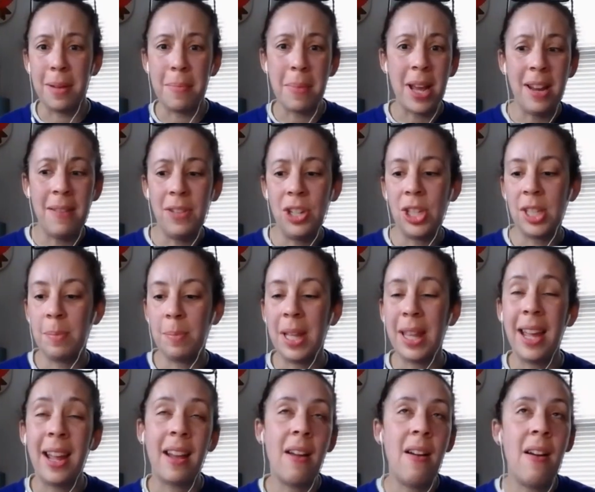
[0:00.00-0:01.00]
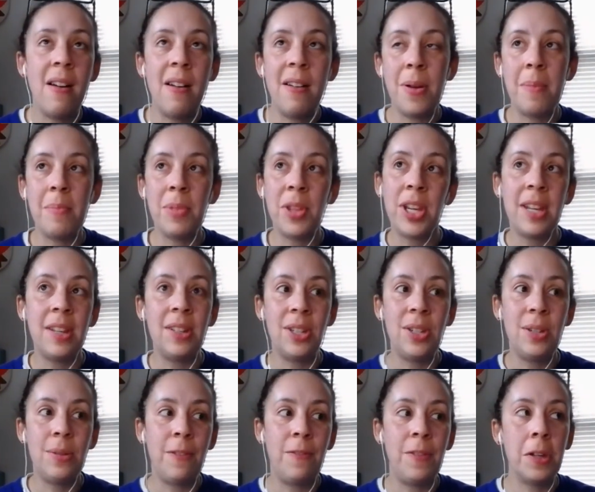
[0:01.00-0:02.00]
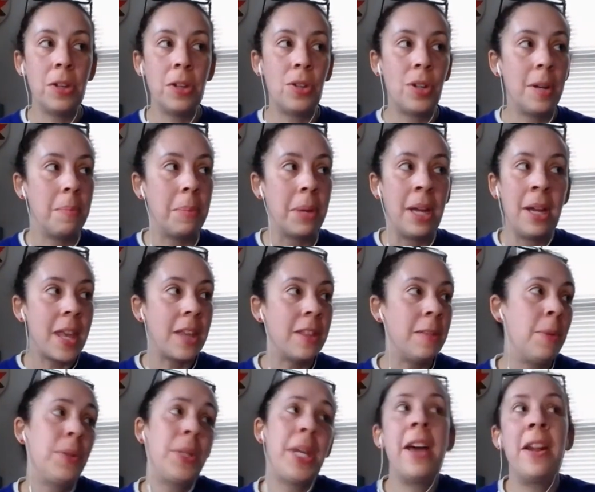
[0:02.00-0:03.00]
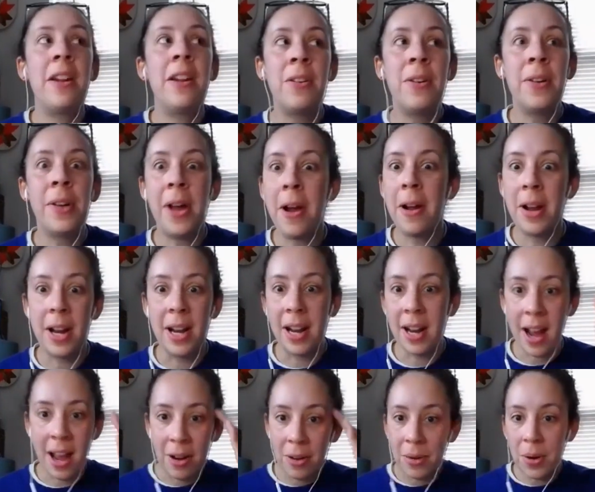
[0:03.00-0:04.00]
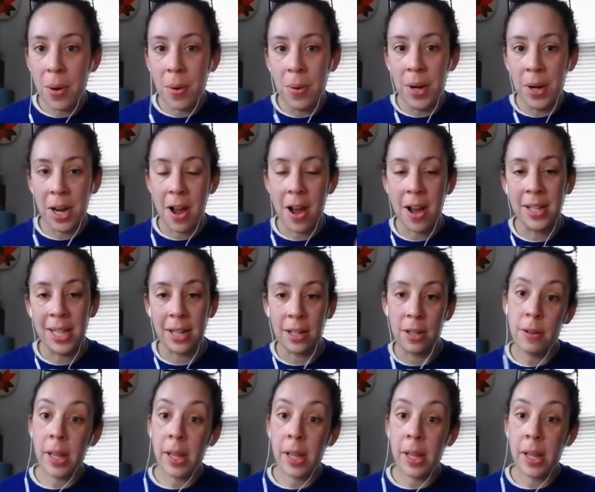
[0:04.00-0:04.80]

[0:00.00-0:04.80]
It might even just be like, Oh, I'm looking to do a field trip at the botanical garden and I don't know who to contact.